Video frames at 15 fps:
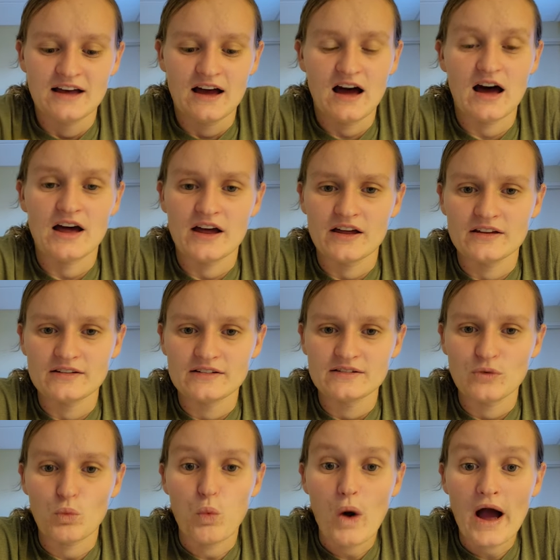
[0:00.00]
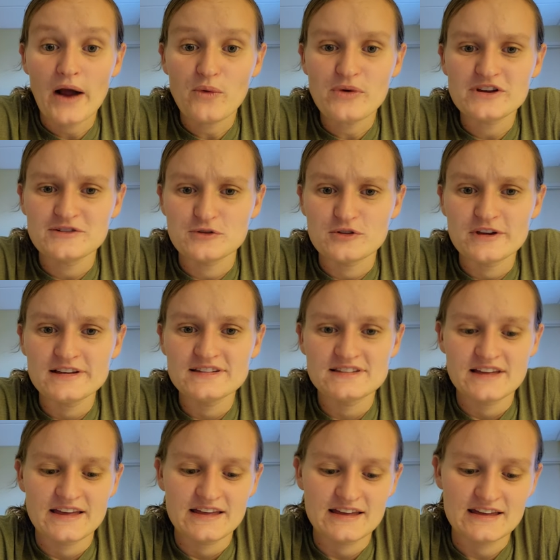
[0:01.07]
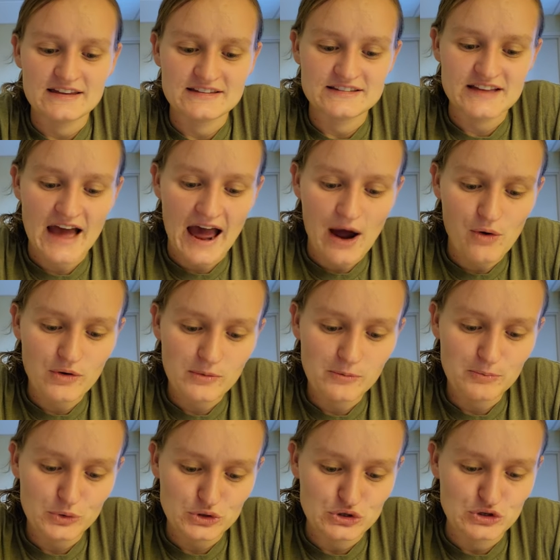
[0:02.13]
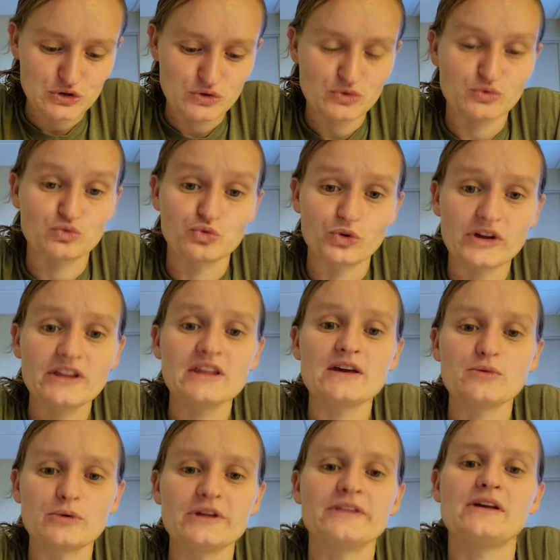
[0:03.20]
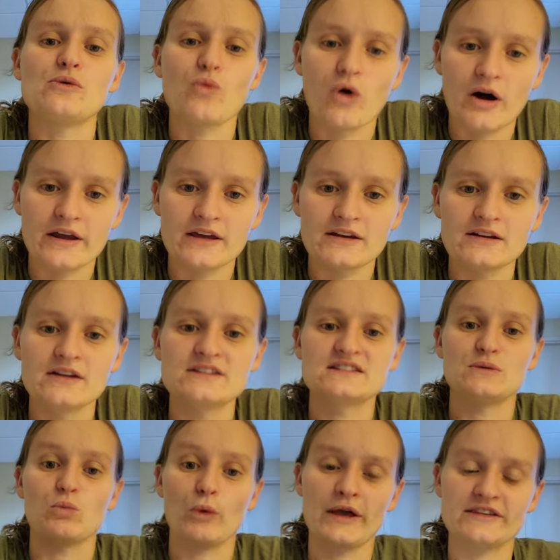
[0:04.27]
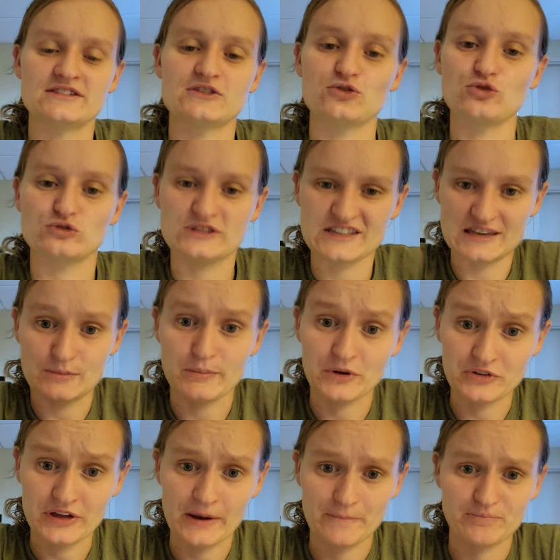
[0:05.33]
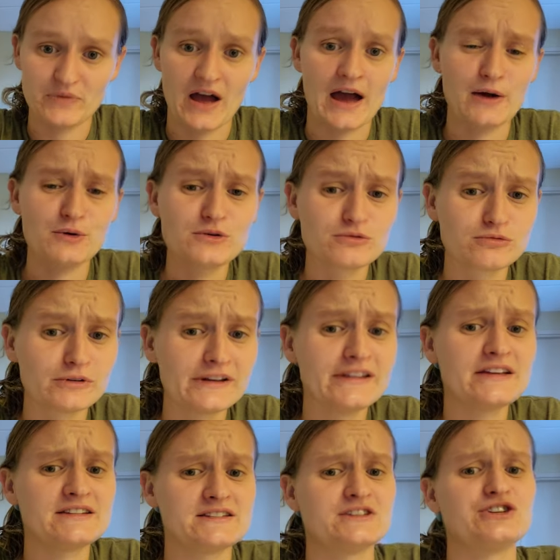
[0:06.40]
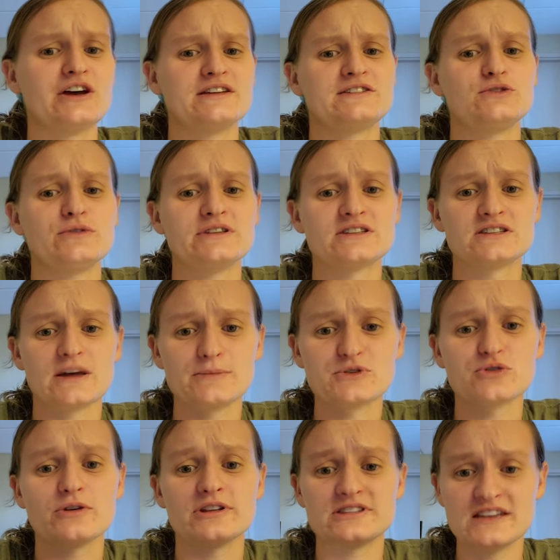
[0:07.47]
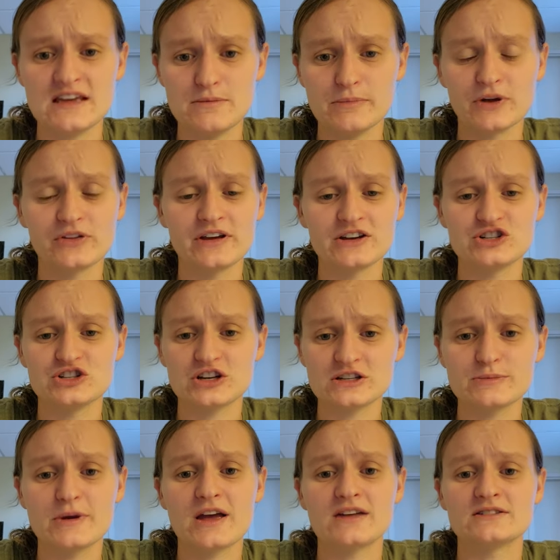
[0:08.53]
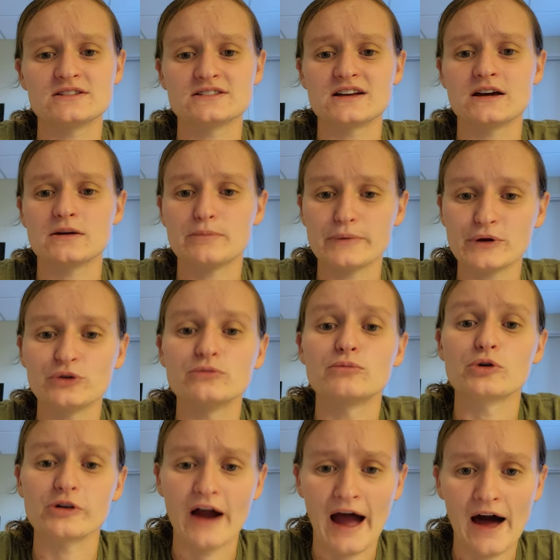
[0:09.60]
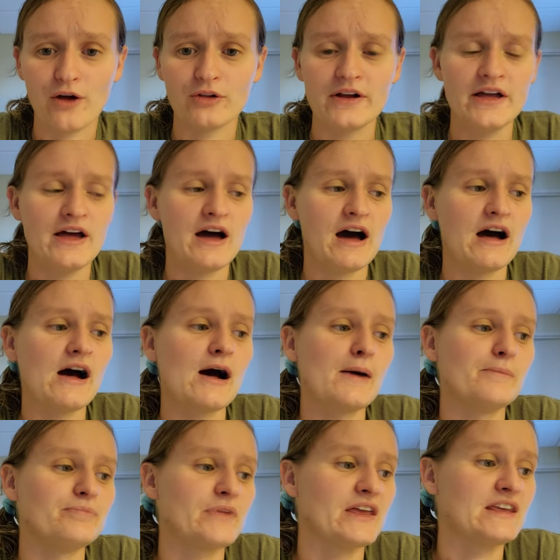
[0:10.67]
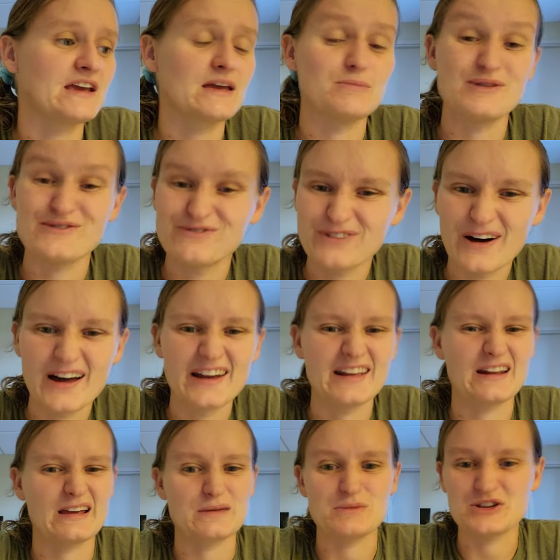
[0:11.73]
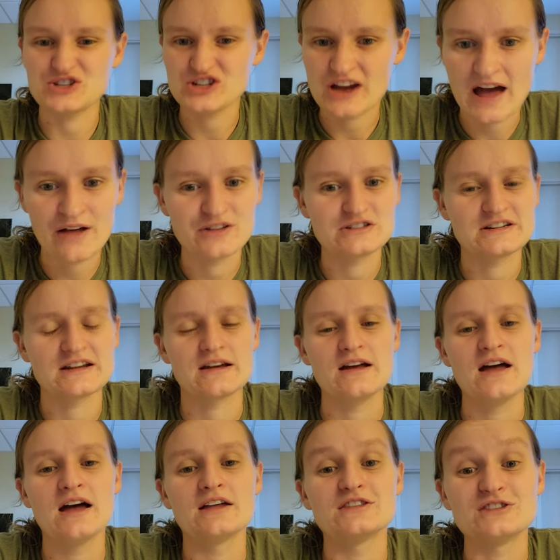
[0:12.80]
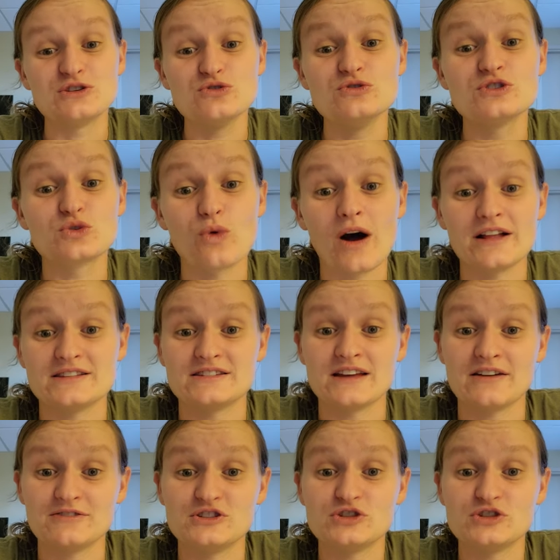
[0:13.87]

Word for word: Uh, why we do this is our platoon really, really wanted some ways to do team building. I would really suggest doing some sort of team building just because it's going to build morale. Um, and it could be fun and it could be challenging. Do squad stuff,